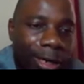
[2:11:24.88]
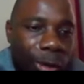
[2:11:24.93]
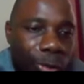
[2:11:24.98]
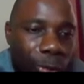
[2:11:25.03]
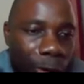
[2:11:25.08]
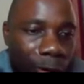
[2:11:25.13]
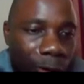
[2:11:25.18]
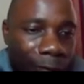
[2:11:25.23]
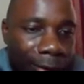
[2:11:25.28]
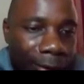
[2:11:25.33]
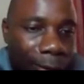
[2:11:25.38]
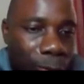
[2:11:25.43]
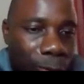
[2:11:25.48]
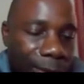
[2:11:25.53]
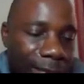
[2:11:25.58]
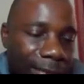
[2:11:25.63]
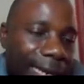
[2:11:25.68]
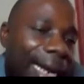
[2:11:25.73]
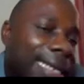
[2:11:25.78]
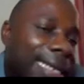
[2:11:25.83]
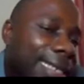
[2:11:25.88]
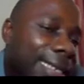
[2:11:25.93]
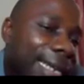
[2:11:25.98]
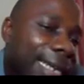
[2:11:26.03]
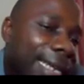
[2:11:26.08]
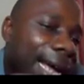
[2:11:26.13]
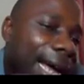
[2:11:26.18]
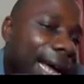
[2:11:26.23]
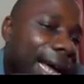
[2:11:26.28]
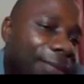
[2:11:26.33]
each one of them, you see that
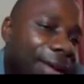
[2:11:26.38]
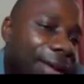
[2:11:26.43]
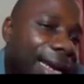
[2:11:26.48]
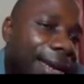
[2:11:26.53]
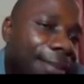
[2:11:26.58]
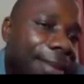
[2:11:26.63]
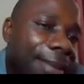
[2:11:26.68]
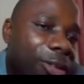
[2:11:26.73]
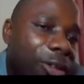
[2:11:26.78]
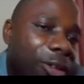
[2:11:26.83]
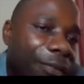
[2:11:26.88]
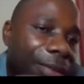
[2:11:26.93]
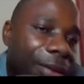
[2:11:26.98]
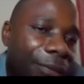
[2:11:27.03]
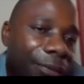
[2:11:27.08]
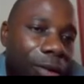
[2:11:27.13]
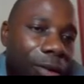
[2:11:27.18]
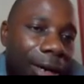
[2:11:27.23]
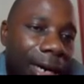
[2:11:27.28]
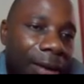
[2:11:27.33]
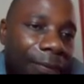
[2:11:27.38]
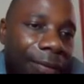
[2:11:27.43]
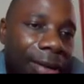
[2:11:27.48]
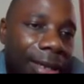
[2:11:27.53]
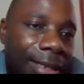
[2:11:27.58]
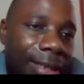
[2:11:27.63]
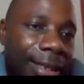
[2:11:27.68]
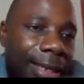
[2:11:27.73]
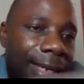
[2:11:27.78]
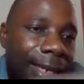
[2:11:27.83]
they have element of
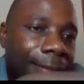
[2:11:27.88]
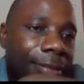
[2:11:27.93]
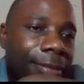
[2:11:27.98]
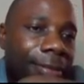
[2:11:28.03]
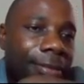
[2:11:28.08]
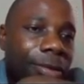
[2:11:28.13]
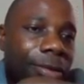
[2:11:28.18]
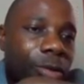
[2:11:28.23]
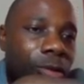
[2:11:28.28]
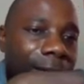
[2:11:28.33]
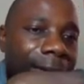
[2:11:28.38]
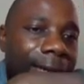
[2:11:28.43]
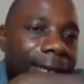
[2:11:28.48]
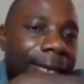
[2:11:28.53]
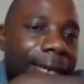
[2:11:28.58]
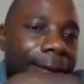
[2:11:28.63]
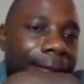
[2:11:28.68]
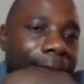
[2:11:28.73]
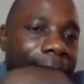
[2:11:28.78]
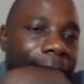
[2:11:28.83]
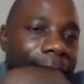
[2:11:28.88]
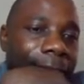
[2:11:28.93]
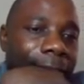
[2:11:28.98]
infographics in them. So click them.